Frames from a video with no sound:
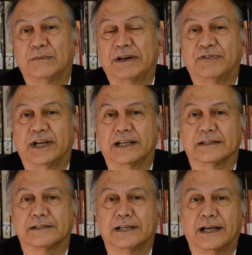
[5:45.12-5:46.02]
my
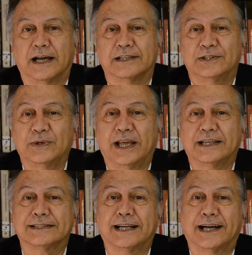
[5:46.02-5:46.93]
friends, I'll see you
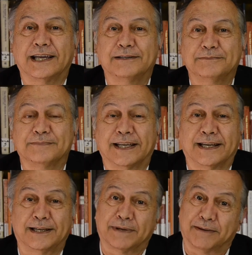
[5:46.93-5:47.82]
next time,
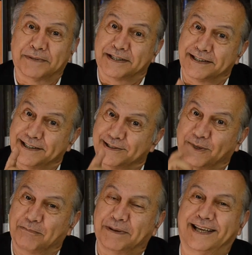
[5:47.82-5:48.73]
and remember, there is
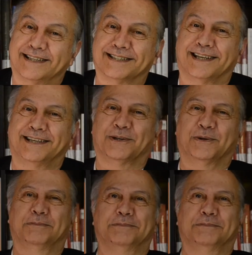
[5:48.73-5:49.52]
no place like Rome.